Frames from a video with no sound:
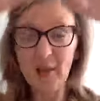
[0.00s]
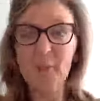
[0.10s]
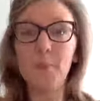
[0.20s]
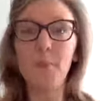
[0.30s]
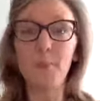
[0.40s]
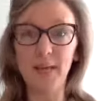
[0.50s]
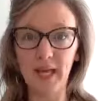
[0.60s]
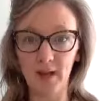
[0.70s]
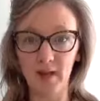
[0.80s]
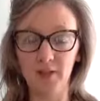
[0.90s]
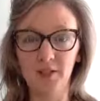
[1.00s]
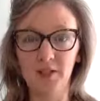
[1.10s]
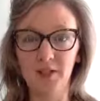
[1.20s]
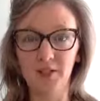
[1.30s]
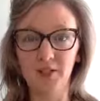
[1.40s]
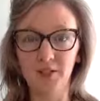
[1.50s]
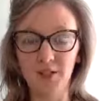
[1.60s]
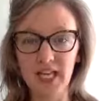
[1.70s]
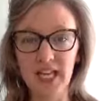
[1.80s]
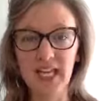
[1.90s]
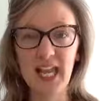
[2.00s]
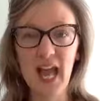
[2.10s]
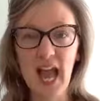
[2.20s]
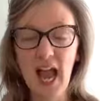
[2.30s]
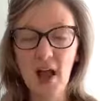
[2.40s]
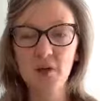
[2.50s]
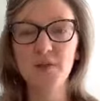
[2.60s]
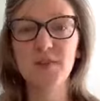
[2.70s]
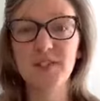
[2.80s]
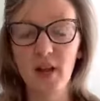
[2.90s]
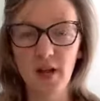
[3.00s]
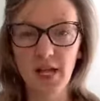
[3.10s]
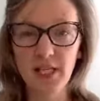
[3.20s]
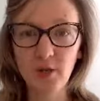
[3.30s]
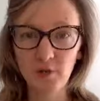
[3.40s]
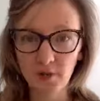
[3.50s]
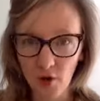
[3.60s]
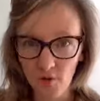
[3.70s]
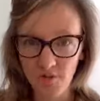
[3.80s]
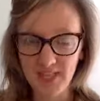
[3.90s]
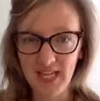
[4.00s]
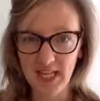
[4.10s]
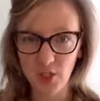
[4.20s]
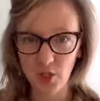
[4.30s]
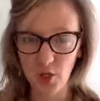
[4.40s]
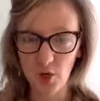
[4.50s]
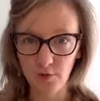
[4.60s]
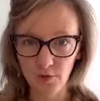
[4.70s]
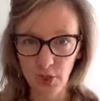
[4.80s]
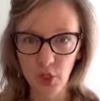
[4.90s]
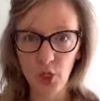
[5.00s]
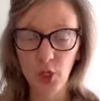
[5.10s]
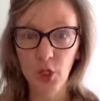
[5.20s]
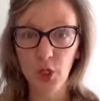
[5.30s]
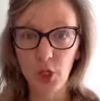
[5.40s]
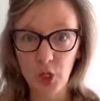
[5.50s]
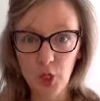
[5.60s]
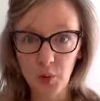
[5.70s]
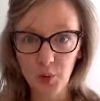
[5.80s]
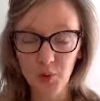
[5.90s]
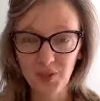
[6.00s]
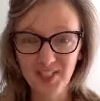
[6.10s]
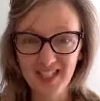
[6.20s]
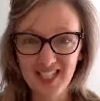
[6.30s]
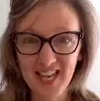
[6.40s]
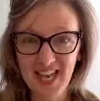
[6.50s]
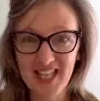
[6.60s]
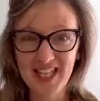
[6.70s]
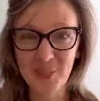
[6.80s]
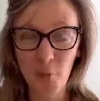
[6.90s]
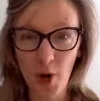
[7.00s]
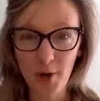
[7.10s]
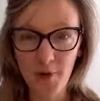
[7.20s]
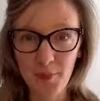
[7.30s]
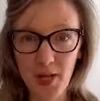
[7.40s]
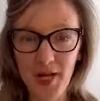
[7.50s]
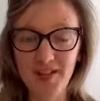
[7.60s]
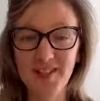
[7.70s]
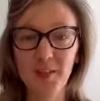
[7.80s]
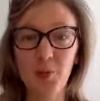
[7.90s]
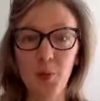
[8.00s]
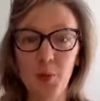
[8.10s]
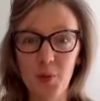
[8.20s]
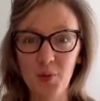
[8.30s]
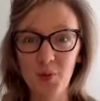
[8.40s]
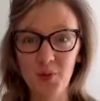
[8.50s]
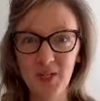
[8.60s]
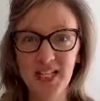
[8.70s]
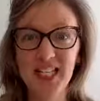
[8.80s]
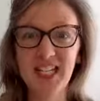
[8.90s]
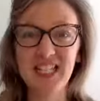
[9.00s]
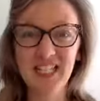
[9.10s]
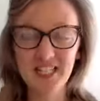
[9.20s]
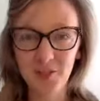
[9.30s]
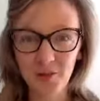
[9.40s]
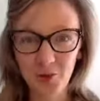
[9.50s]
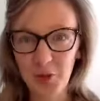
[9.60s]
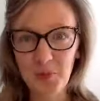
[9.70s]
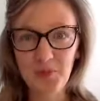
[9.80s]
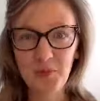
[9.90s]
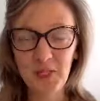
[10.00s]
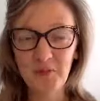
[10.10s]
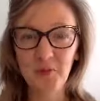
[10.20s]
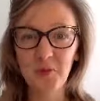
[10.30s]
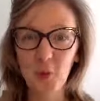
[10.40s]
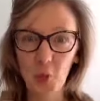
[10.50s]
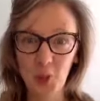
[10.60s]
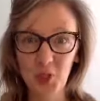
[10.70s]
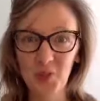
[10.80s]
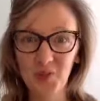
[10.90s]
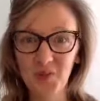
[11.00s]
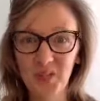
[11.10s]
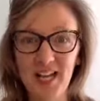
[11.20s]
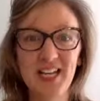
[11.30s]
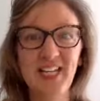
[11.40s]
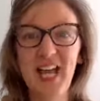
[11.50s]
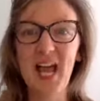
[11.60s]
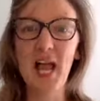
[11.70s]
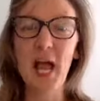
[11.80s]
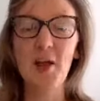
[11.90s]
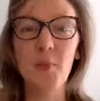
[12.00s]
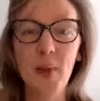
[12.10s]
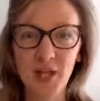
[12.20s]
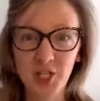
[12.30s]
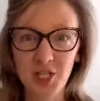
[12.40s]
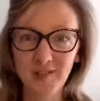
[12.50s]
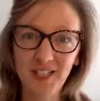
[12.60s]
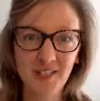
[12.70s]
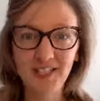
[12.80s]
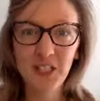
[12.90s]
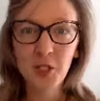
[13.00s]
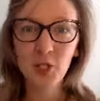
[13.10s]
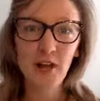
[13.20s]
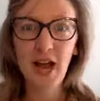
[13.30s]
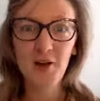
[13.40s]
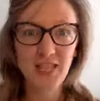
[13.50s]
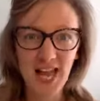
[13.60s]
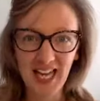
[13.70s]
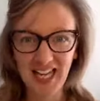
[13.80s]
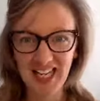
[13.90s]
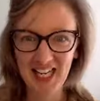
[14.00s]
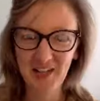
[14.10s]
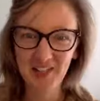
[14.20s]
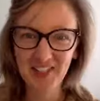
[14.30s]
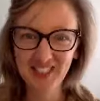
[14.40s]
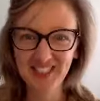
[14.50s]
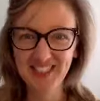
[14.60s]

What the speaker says: it bigger, taking it outside of the conversation of you and this one other person, or you and this group of people, or you and an imaginary crowd heckling you,